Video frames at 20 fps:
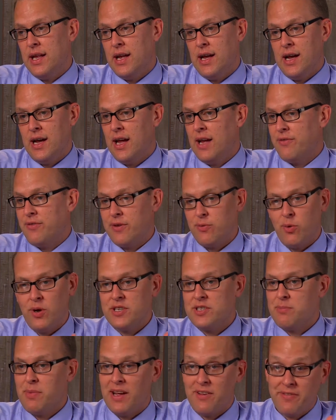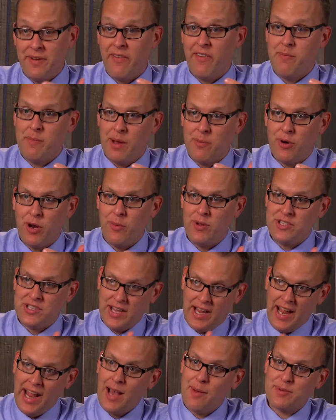if it was my family member, I would
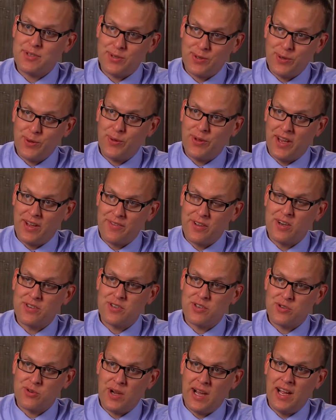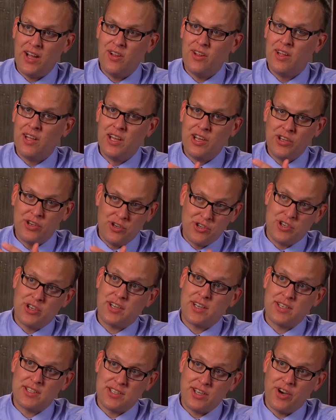say absolutely. If there's a trial, you
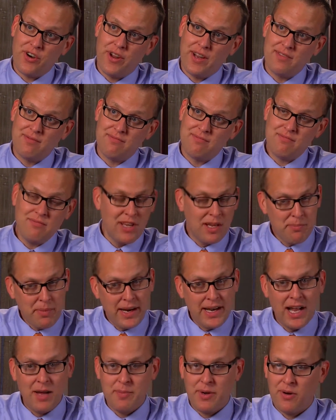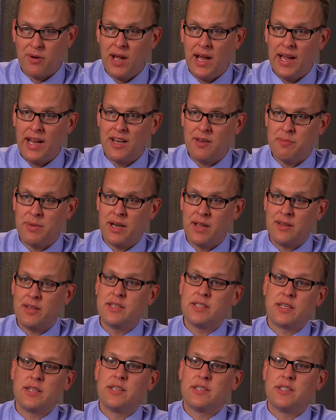should consider it. It might not be right, but at
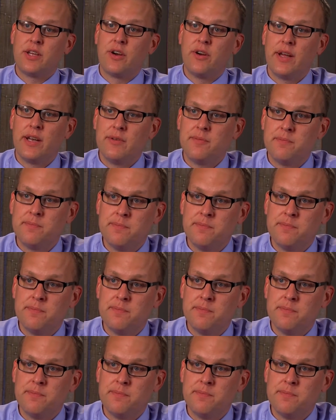least consider it.